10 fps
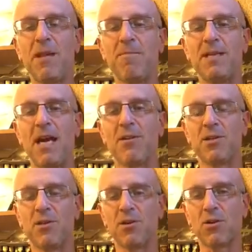them down
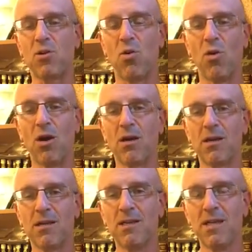to their core